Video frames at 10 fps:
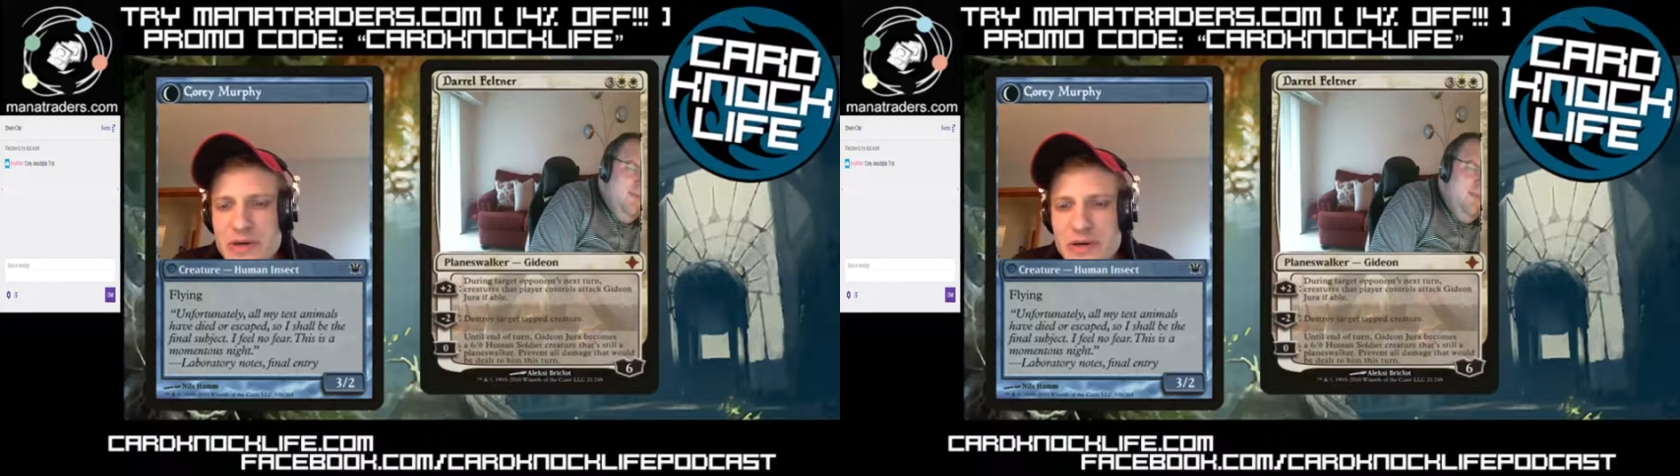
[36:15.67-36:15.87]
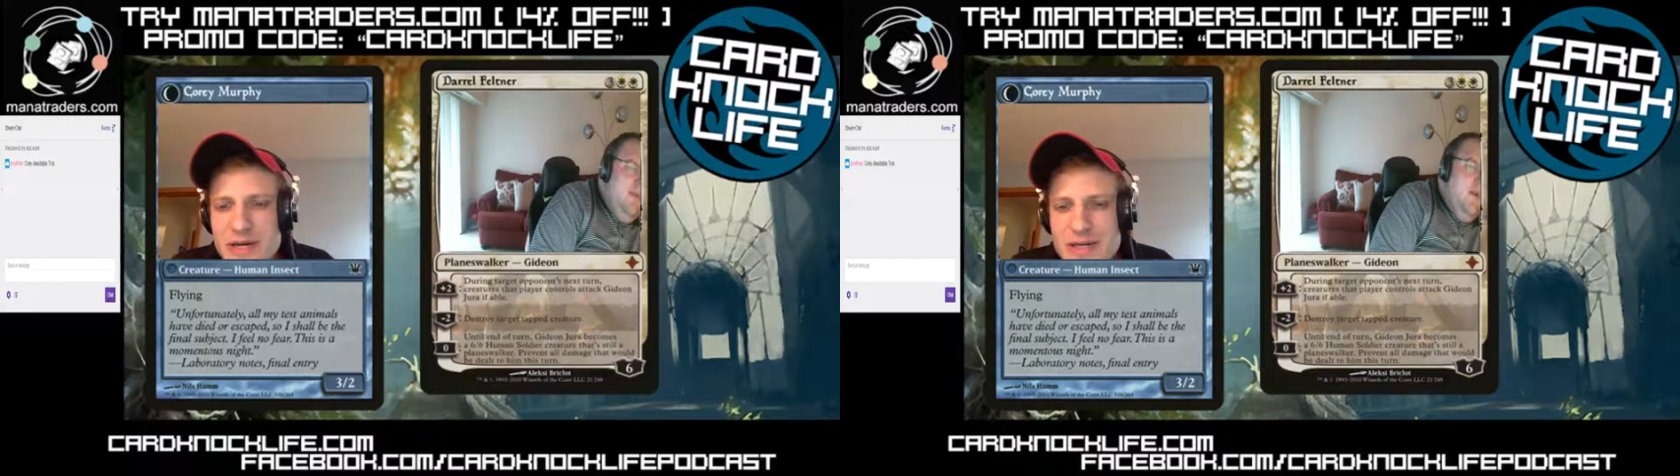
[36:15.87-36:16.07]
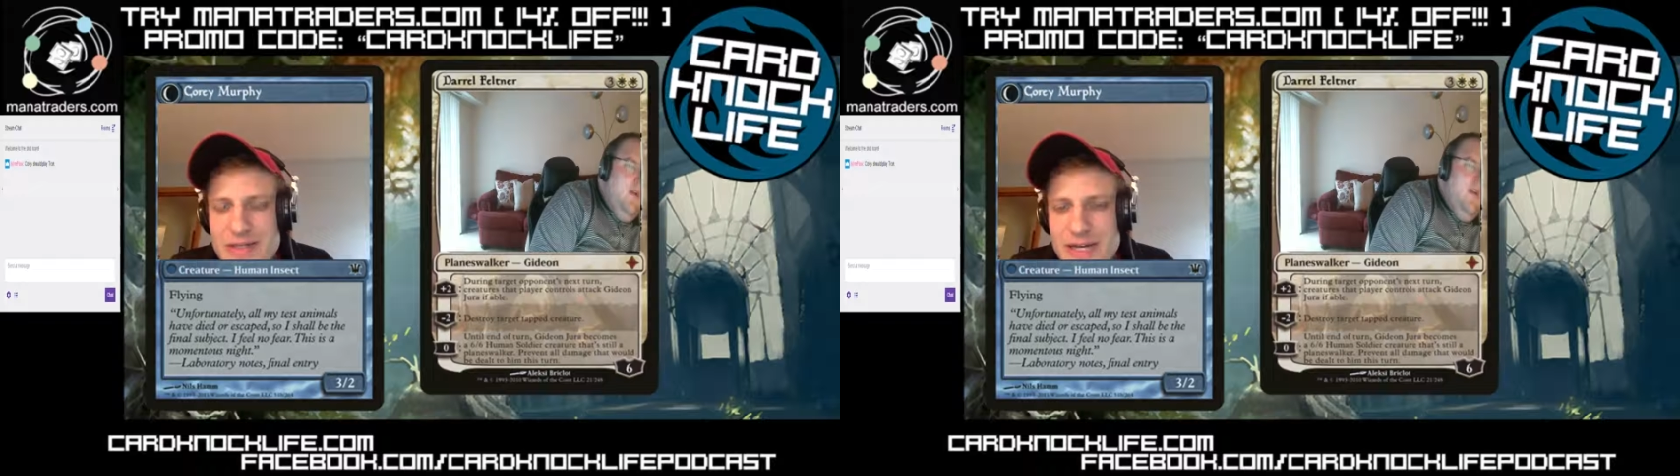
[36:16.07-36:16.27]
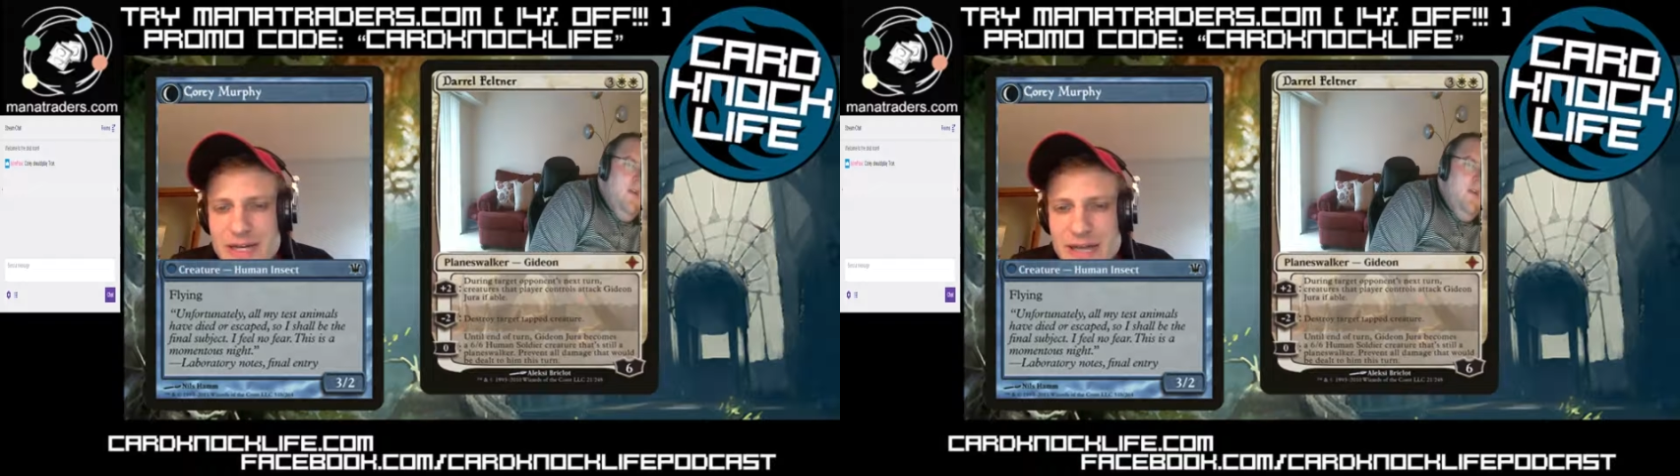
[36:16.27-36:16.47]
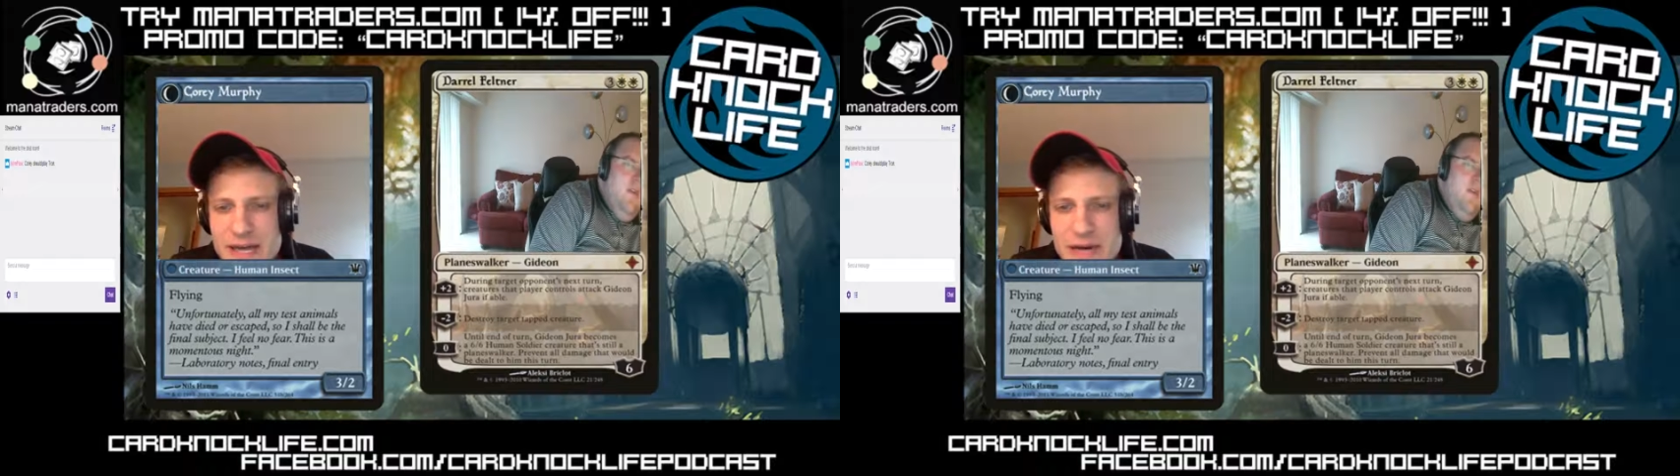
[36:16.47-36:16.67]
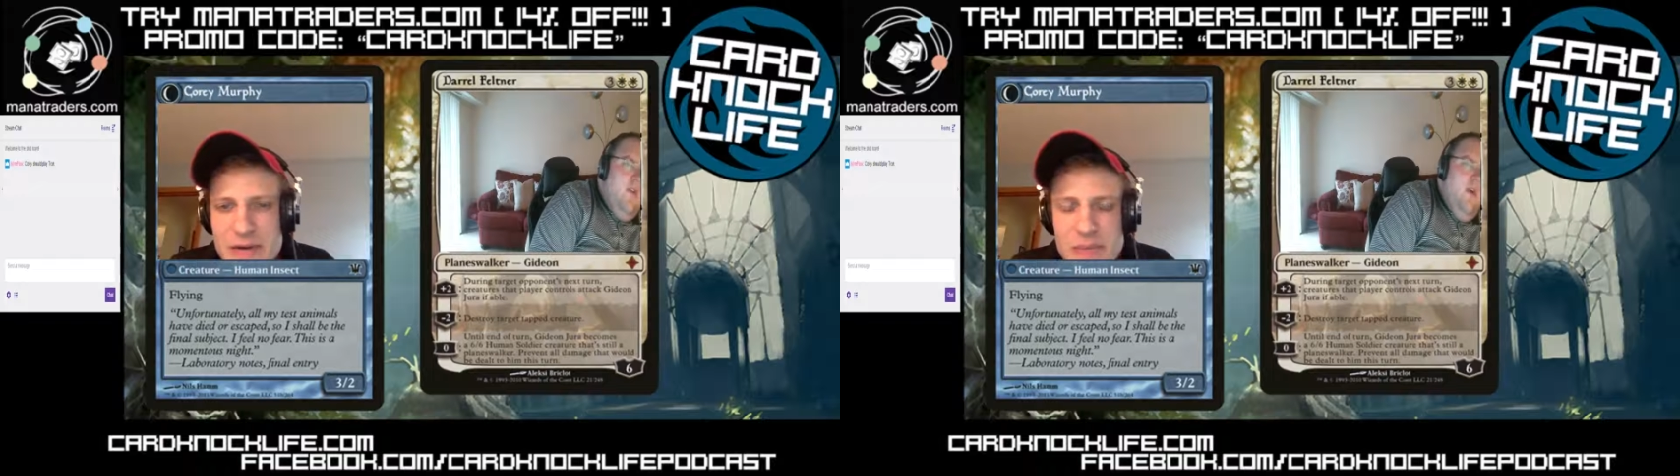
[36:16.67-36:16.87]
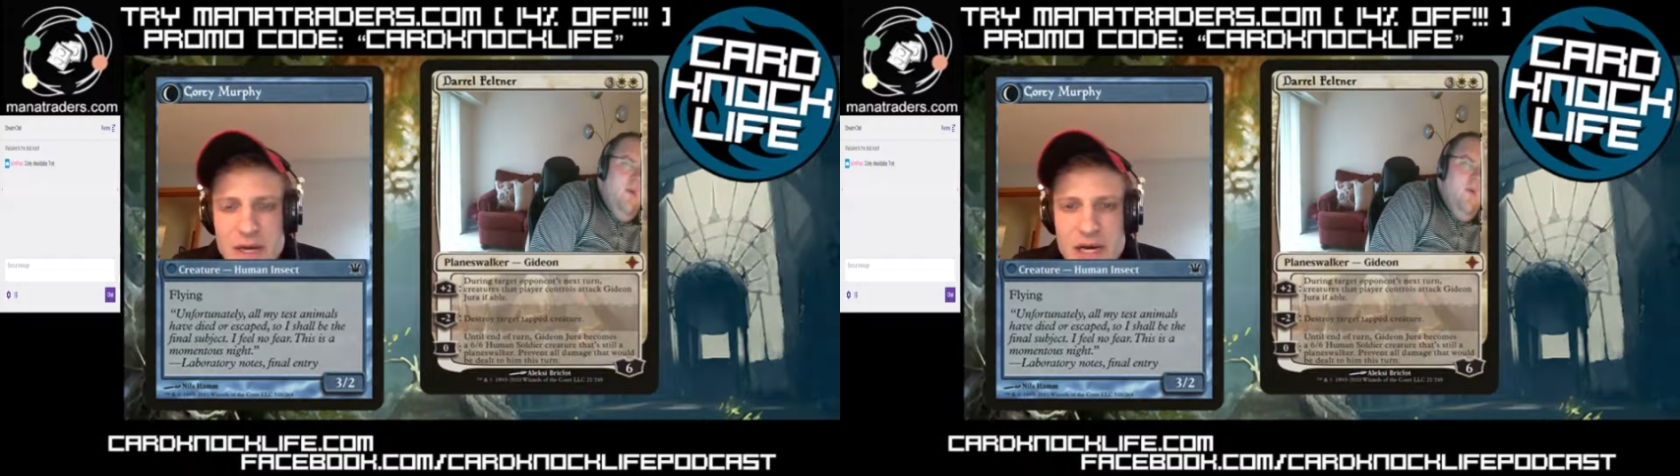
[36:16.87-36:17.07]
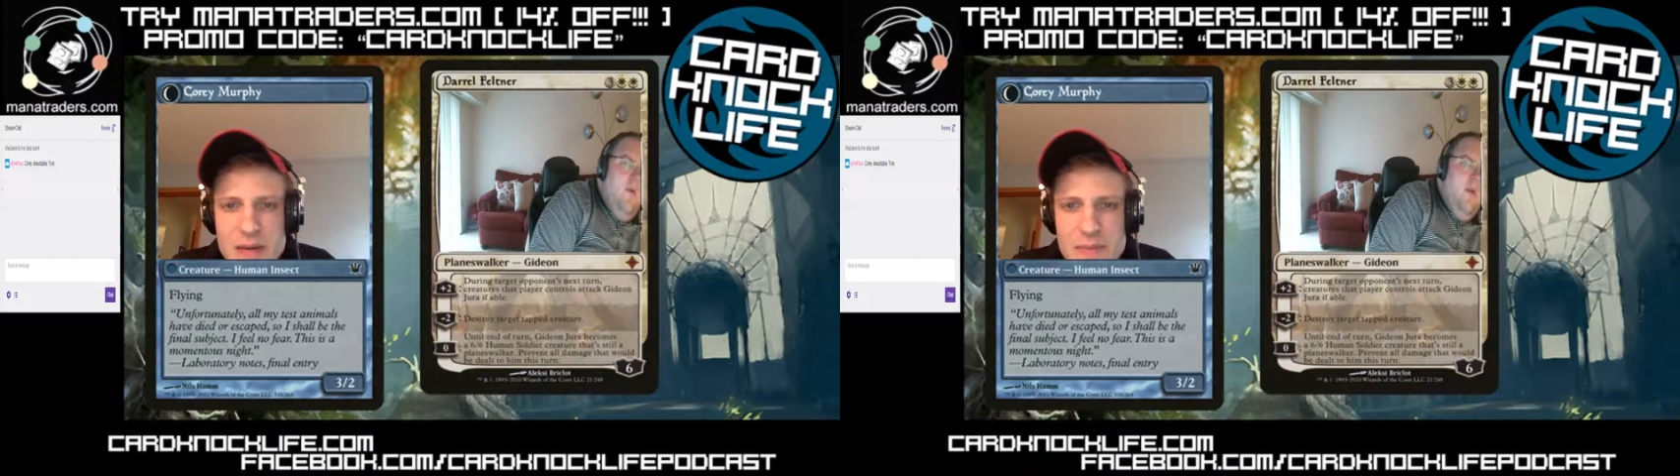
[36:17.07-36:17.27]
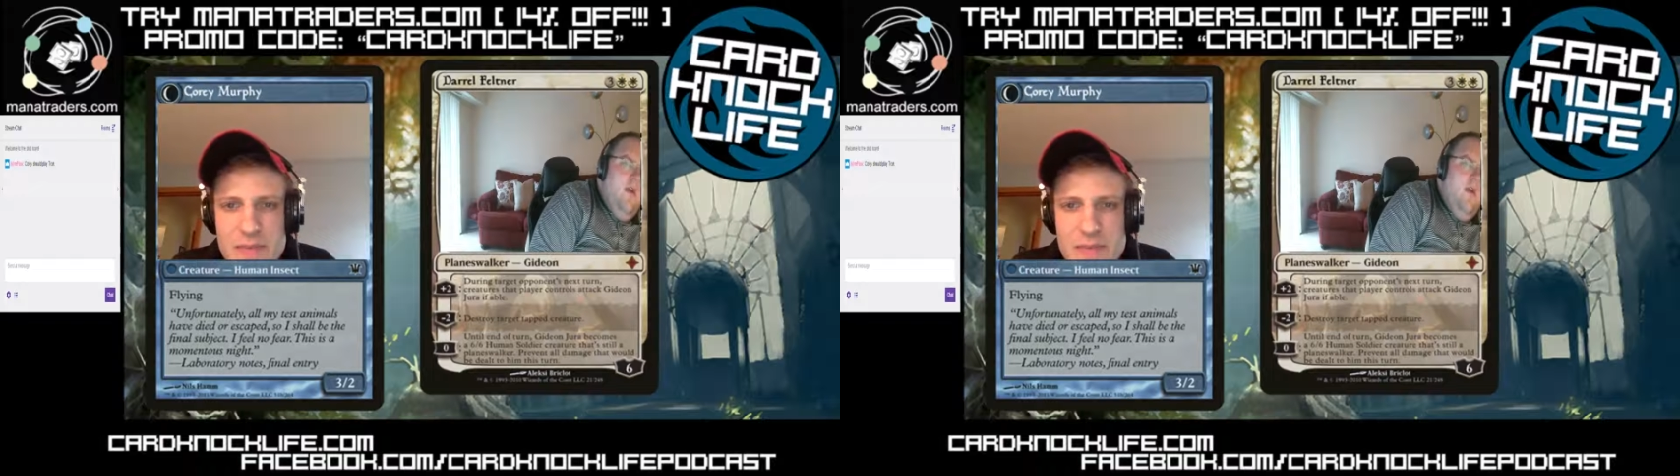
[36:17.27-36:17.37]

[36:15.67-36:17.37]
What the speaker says: around right now.